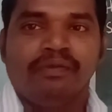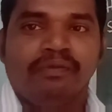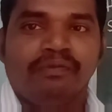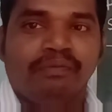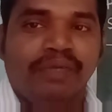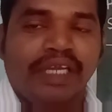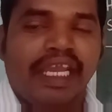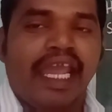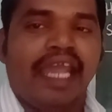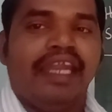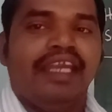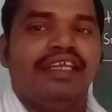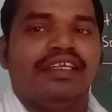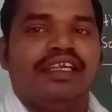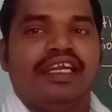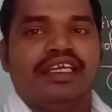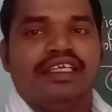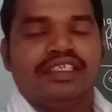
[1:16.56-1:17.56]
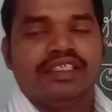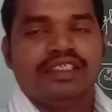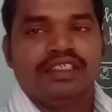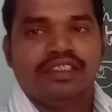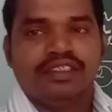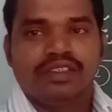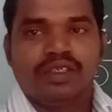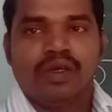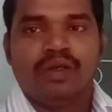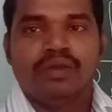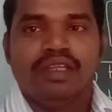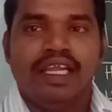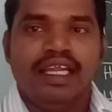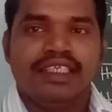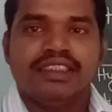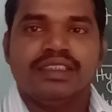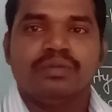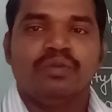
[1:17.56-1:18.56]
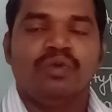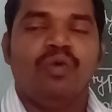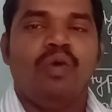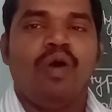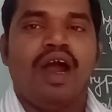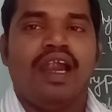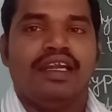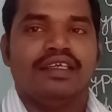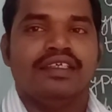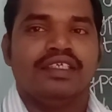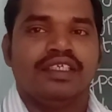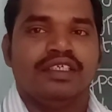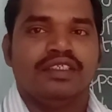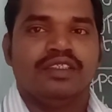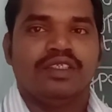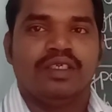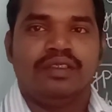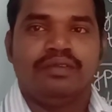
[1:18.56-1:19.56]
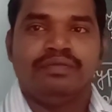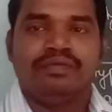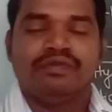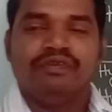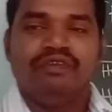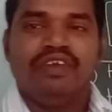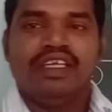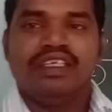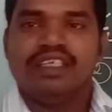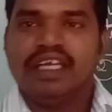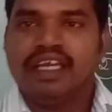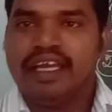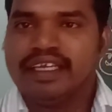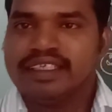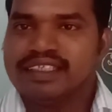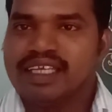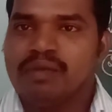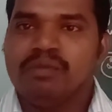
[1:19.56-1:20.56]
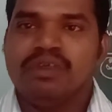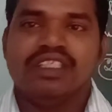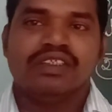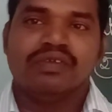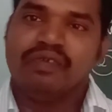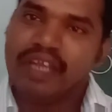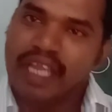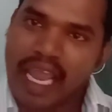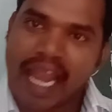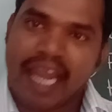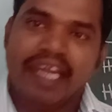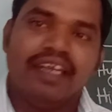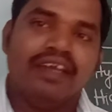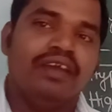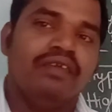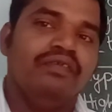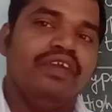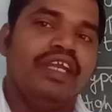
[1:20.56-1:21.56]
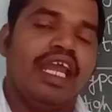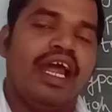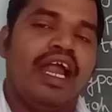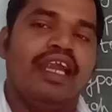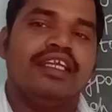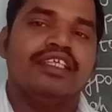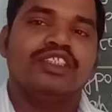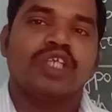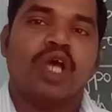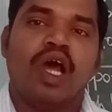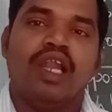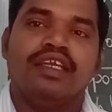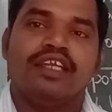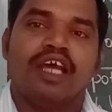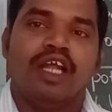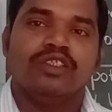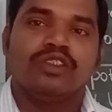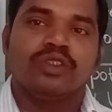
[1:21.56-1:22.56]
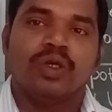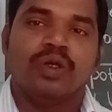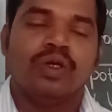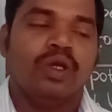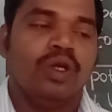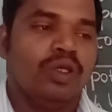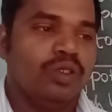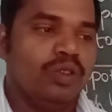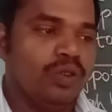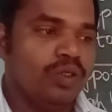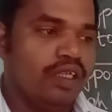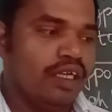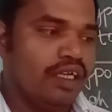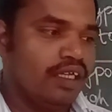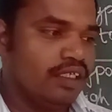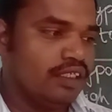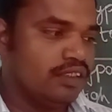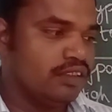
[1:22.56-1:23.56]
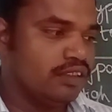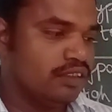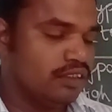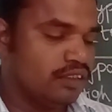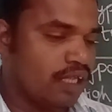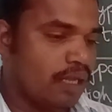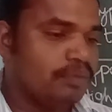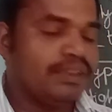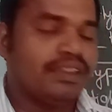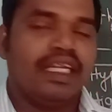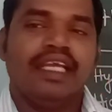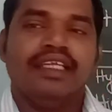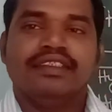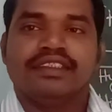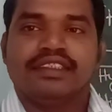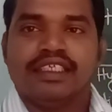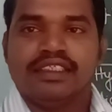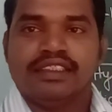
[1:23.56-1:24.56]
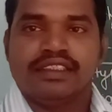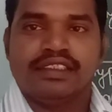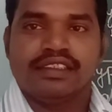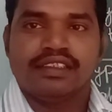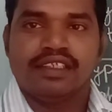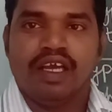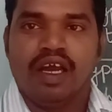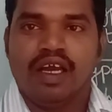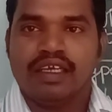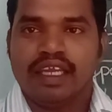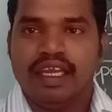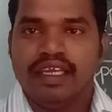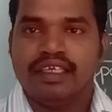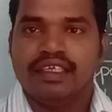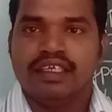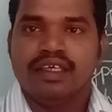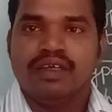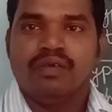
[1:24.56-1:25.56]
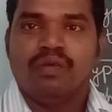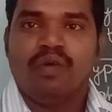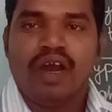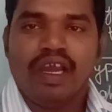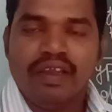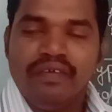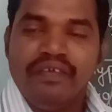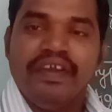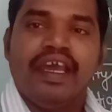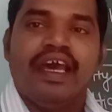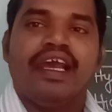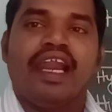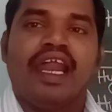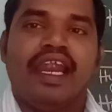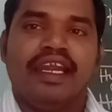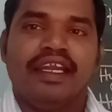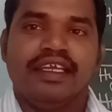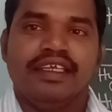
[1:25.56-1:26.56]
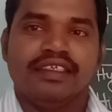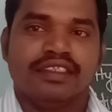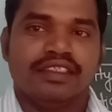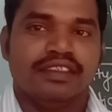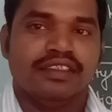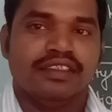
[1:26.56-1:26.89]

behind it. So let's move on. So examples, we add salt also to the substances. Okay, why we are adding